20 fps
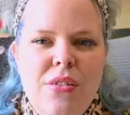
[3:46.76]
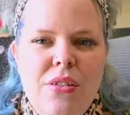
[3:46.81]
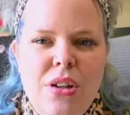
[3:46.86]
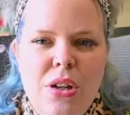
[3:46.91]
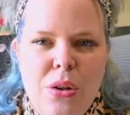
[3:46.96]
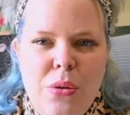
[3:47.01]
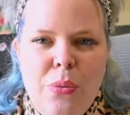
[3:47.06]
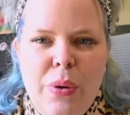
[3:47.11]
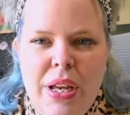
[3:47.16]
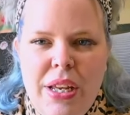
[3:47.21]

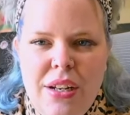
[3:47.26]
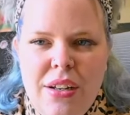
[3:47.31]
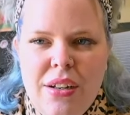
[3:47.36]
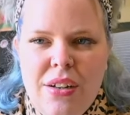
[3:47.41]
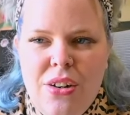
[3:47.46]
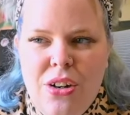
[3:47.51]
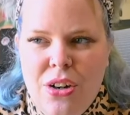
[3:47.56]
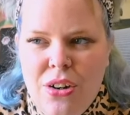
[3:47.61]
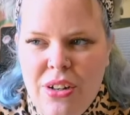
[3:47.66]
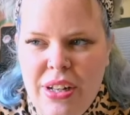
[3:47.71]
good way to
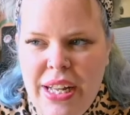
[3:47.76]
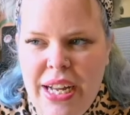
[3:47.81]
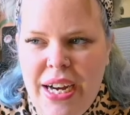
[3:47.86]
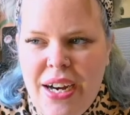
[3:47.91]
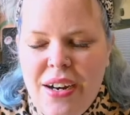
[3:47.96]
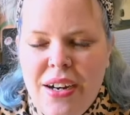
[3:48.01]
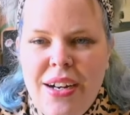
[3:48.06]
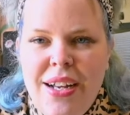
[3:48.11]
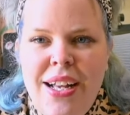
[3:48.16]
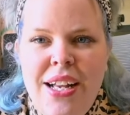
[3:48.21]
curl
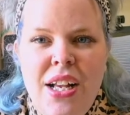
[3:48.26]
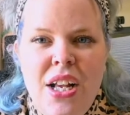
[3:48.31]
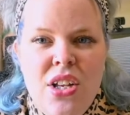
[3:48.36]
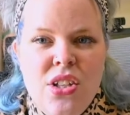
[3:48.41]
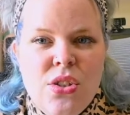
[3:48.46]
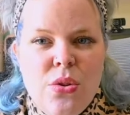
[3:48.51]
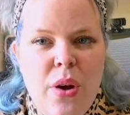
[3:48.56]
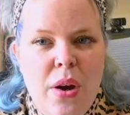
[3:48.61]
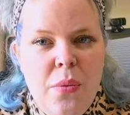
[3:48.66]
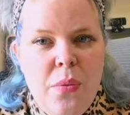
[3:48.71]
hair.
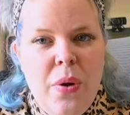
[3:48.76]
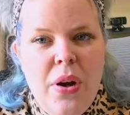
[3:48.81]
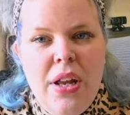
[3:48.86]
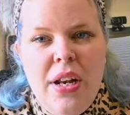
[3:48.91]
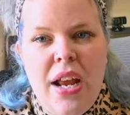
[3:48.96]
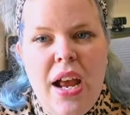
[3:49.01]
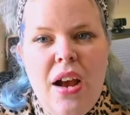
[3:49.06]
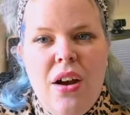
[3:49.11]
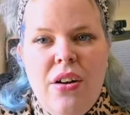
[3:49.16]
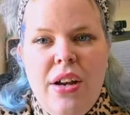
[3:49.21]
So I
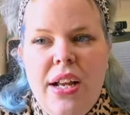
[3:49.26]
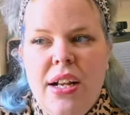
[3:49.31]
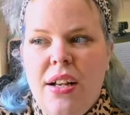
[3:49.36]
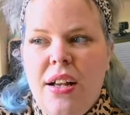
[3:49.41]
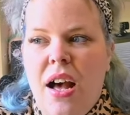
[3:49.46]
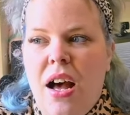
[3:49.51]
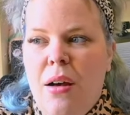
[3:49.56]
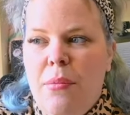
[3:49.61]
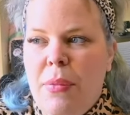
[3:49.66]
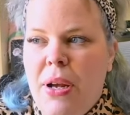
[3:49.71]
went out and
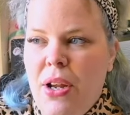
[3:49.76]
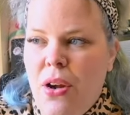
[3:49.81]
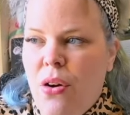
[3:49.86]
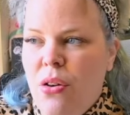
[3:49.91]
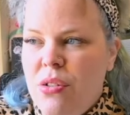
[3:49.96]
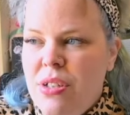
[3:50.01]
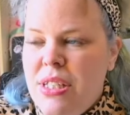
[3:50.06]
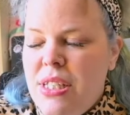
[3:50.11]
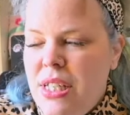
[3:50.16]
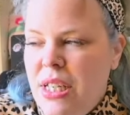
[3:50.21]
got my
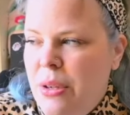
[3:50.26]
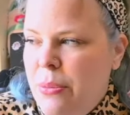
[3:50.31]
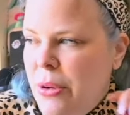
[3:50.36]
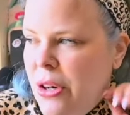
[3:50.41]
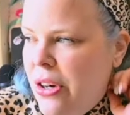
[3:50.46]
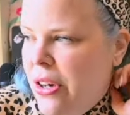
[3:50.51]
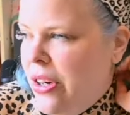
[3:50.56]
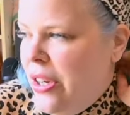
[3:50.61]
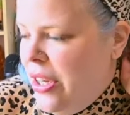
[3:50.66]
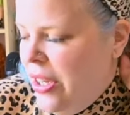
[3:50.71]
own
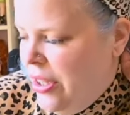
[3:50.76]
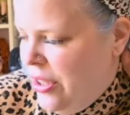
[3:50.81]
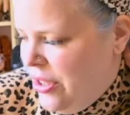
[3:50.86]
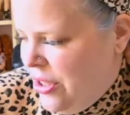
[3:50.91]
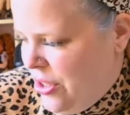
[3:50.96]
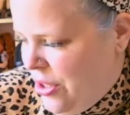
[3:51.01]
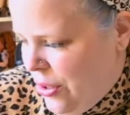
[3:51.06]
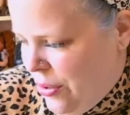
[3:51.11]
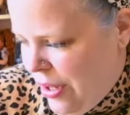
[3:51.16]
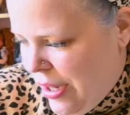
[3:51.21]
steamer.
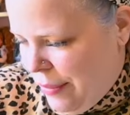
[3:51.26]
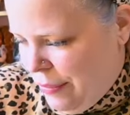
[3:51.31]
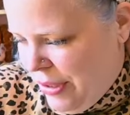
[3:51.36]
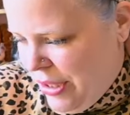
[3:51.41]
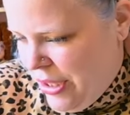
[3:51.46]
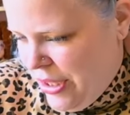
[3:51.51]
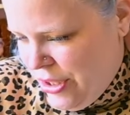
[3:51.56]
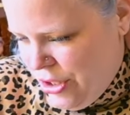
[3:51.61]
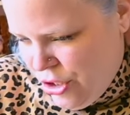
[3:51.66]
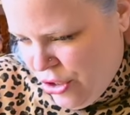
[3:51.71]
So I'm
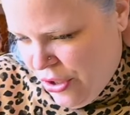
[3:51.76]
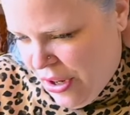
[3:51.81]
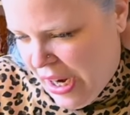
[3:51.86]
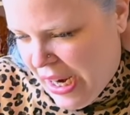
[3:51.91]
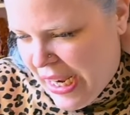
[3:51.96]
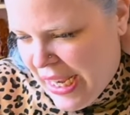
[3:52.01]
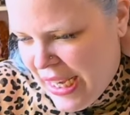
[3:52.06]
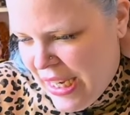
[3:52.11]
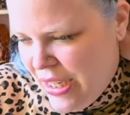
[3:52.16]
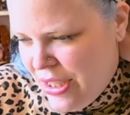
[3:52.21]
gonna
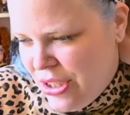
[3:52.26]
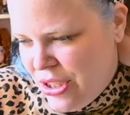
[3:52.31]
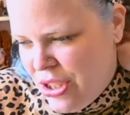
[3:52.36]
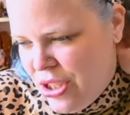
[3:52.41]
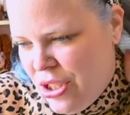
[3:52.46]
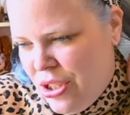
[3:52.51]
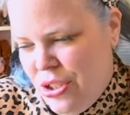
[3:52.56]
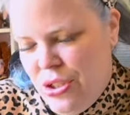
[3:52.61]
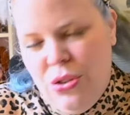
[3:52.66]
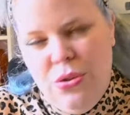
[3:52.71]
try
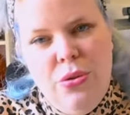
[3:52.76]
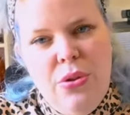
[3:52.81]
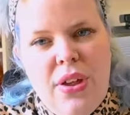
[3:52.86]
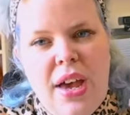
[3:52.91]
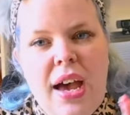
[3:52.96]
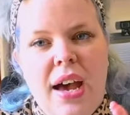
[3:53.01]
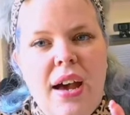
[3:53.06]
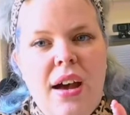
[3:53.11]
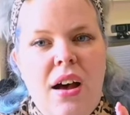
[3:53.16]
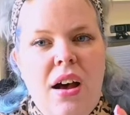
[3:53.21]
to do
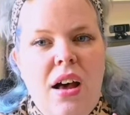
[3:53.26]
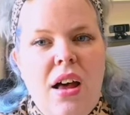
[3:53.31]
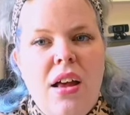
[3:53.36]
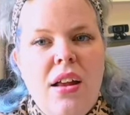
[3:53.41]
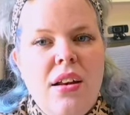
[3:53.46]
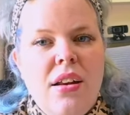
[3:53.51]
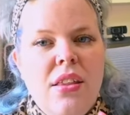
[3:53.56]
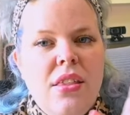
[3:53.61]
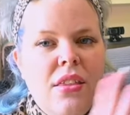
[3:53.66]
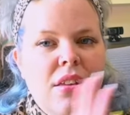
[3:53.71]
that
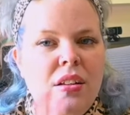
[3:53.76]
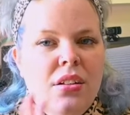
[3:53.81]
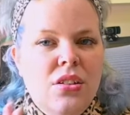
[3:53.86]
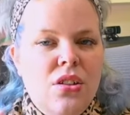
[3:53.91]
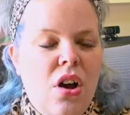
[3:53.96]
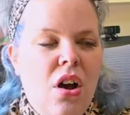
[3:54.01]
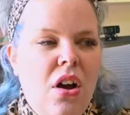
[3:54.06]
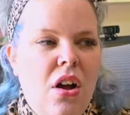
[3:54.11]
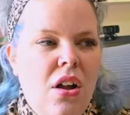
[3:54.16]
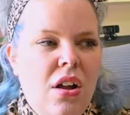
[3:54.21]
on the
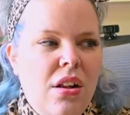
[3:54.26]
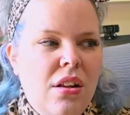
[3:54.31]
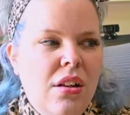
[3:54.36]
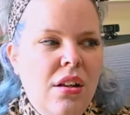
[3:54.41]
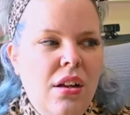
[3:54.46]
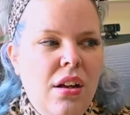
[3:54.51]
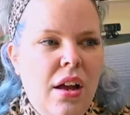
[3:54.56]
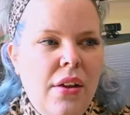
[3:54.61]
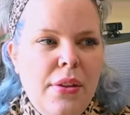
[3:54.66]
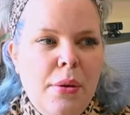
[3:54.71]

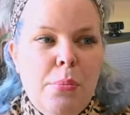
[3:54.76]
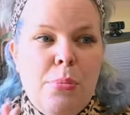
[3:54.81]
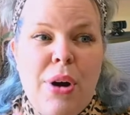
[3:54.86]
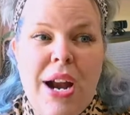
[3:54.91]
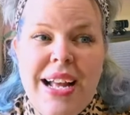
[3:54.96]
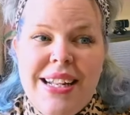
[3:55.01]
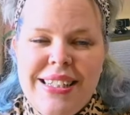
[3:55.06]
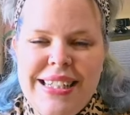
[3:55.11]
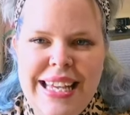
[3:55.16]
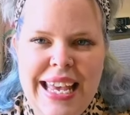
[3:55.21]
doll, on the
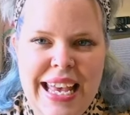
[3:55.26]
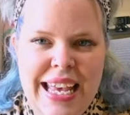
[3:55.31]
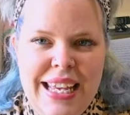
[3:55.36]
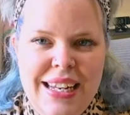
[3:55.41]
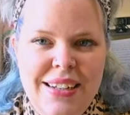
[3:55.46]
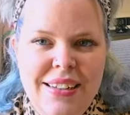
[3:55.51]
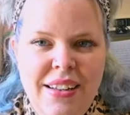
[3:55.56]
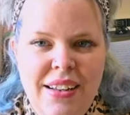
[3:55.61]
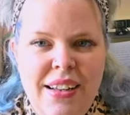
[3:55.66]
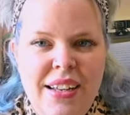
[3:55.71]
Bratz
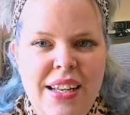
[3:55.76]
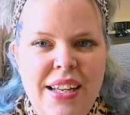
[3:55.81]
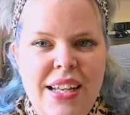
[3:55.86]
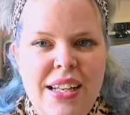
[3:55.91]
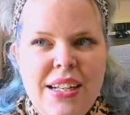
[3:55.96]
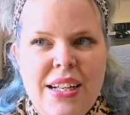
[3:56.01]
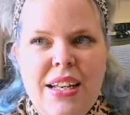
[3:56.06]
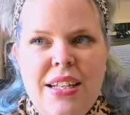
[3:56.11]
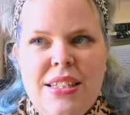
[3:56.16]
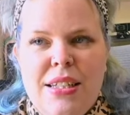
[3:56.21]
head,
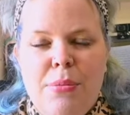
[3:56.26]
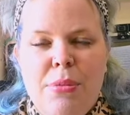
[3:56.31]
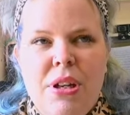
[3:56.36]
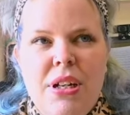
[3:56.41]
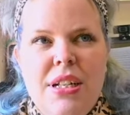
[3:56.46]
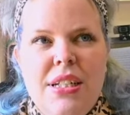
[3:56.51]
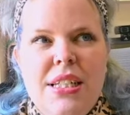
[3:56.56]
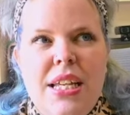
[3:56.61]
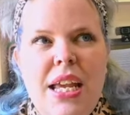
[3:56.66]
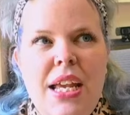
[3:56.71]
because I'm
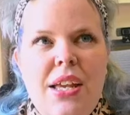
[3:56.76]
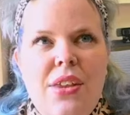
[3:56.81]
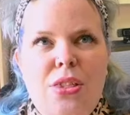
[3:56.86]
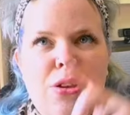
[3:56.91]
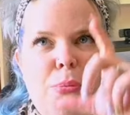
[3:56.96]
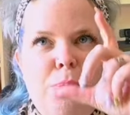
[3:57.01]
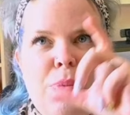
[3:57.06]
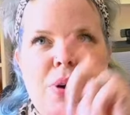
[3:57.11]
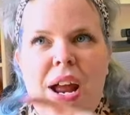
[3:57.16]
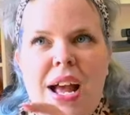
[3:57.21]
gonna take
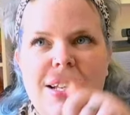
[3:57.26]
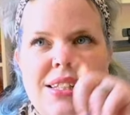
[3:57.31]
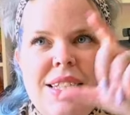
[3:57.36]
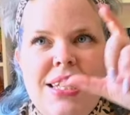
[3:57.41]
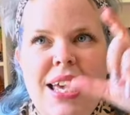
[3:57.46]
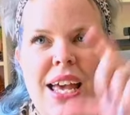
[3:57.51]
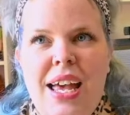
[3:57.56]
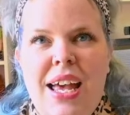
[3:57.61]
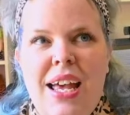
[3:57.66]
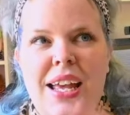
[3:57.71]
the
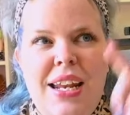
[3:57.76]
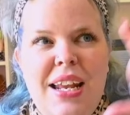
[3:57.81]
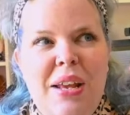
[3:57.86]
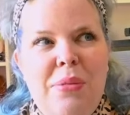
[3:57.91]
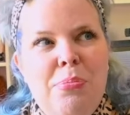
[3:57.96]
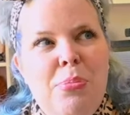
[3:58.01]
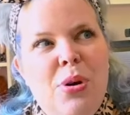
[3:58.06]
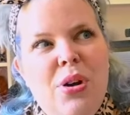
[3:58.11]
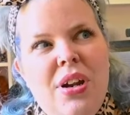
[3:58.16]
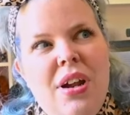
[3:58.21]
Bratz head
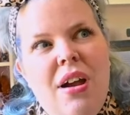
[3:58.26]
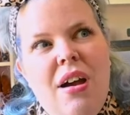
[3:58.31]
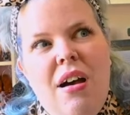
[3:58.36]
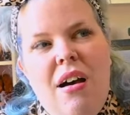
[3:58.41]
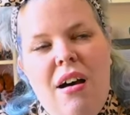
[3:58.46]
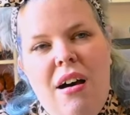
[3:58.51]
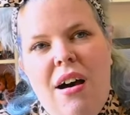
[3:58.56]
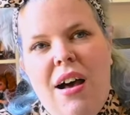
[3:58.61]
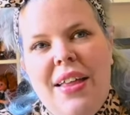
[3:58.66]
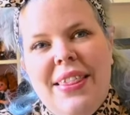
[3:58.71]
and put it
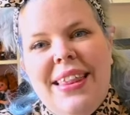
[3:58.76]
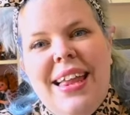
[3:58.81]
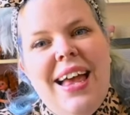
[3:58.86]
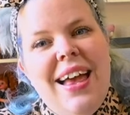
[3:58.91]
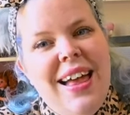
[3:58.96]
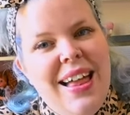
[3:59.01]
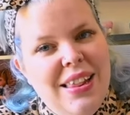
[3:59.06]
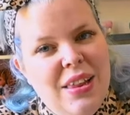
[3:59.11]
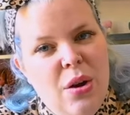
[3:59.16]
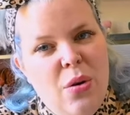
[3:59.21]
on
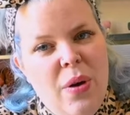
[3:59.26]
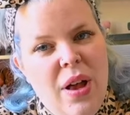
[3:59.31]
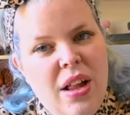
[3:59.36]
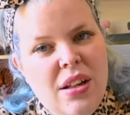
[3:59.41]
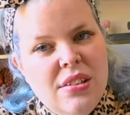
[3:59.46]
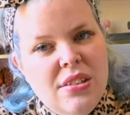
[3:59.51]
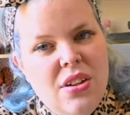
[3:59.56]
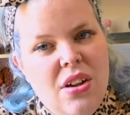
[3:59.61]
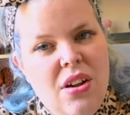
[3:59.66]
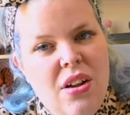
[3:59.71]
the
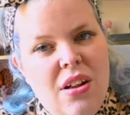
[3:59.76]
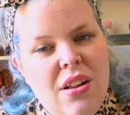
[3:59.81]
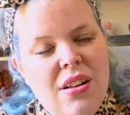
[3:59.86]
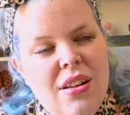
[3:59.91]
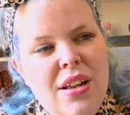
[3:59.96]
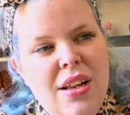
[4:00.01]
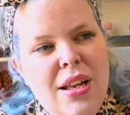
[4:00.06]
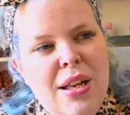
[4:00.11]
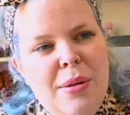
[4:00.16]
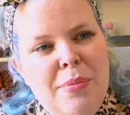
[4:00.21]
LOL
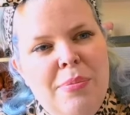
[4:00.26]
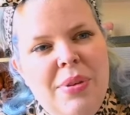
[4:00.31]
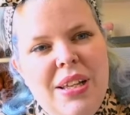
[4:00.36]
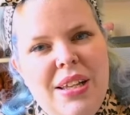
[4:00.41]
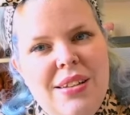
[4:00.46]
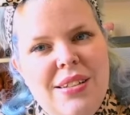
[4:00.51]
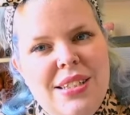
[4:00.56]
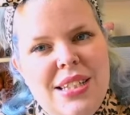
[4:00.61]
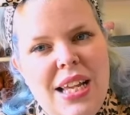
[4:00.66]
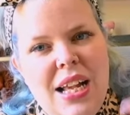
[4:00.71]
doll
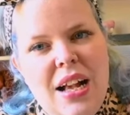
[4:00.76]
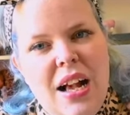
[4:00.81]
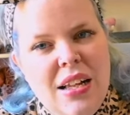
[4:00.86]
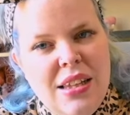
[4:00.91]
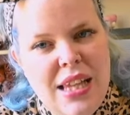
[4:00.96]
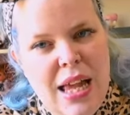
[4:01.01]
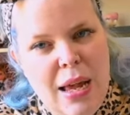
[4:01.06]
because they got